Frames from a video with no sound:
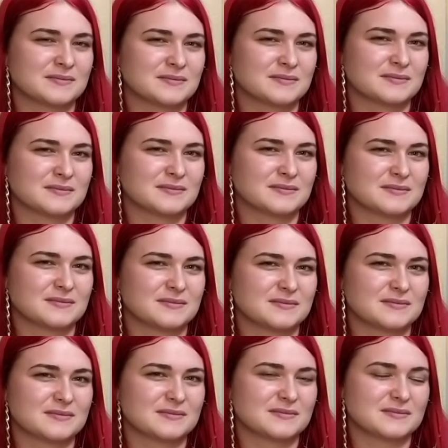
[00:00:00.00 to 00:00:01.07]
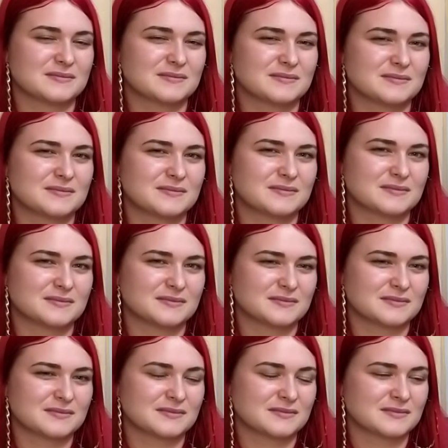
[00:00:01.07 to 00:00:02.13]

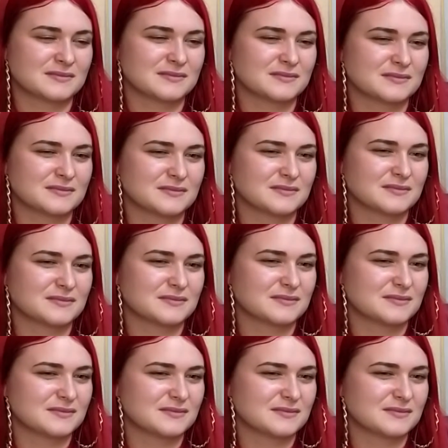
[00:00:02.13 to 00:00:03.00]
(silent)